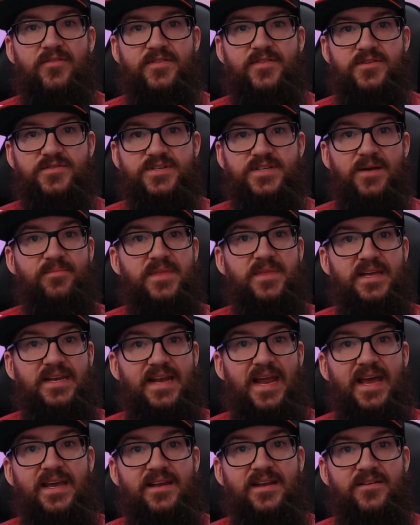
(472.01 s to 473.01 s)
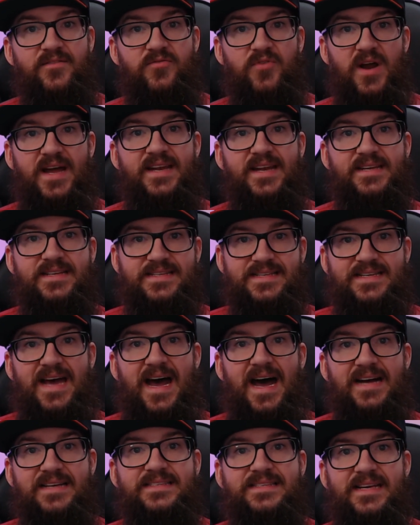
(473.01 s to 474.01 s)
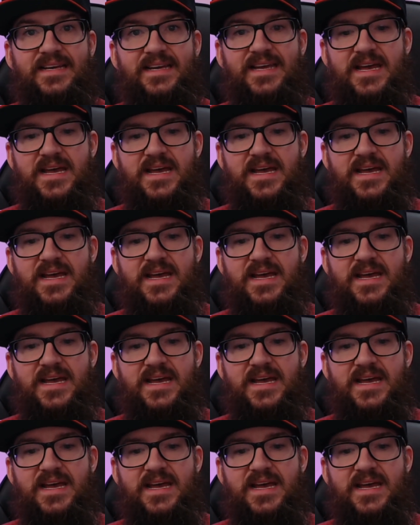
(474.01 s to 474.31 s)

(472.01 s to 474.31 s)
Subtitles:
If there's something negative, right, it's toxic.